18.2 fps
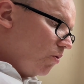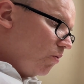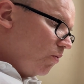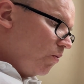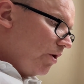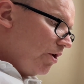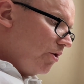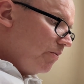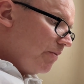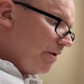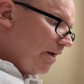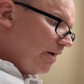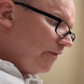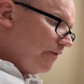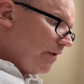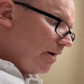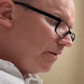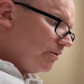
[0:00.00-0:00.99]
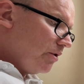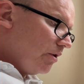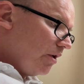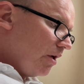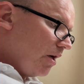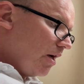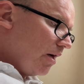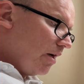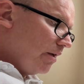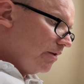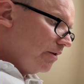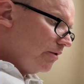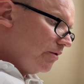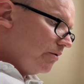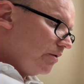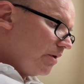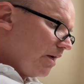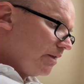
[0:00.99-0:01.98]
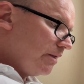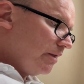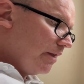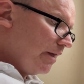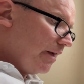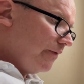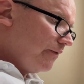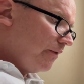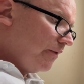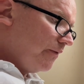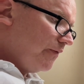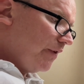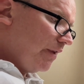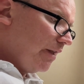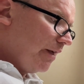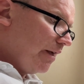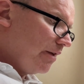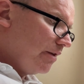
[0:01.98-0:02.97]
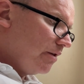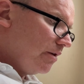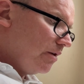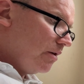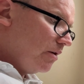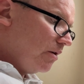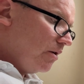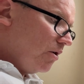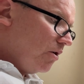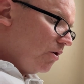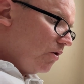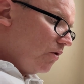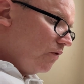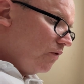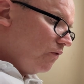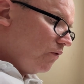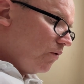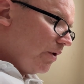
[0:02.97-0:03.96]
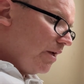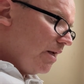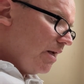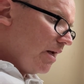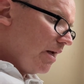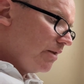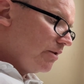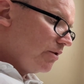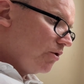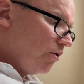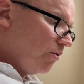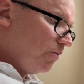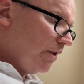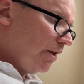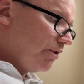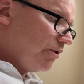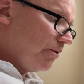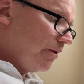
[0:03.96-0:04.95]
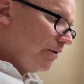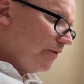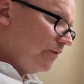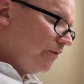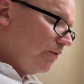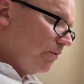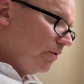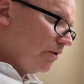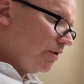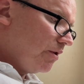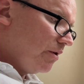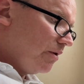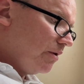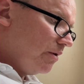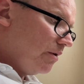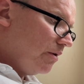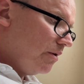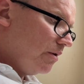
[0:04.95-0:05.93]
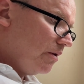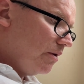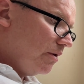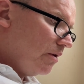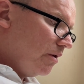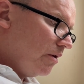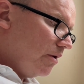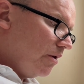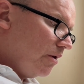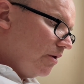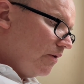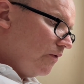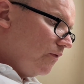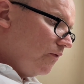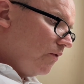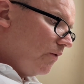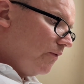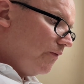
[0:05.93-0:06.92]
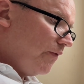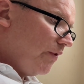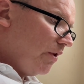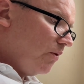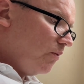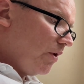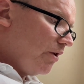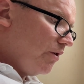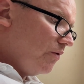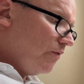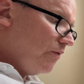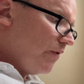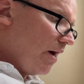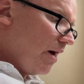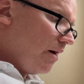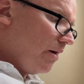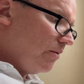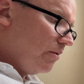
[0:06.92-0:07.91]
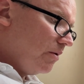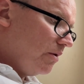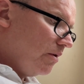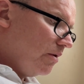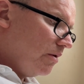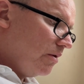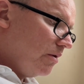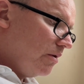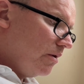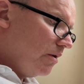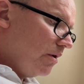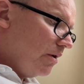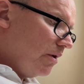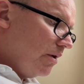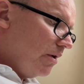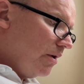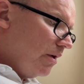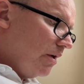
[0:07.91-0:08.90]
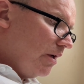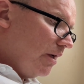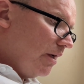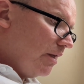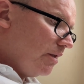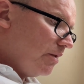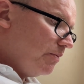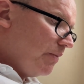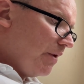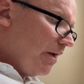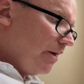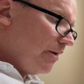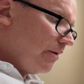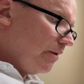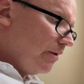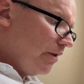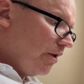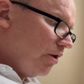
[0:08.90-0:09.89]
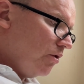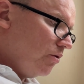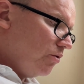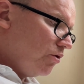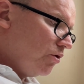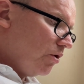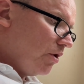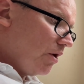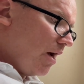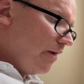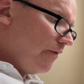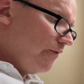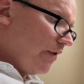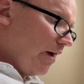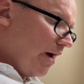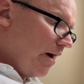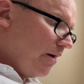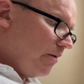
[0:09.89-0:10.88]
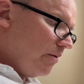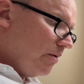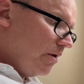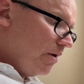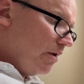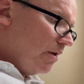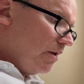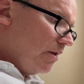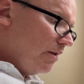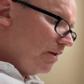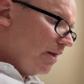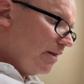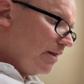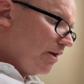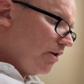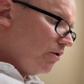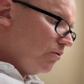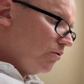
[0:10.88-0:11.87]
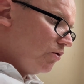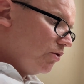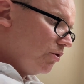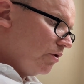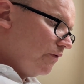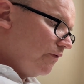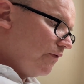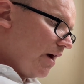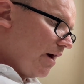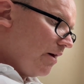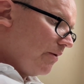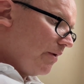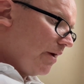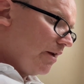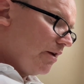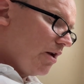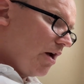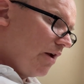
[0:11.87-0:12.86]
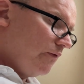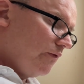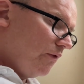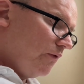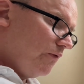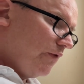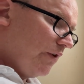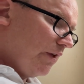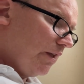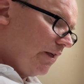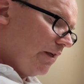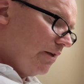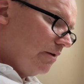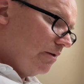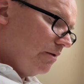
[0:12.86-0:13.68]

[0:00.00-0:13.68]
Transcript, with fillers: When you make a vow to God, do not delay fulfilling it, for he has no pleasure in fools. Fulfill what you vow. It is better that you should not vow than that you should vow and not fulfill it.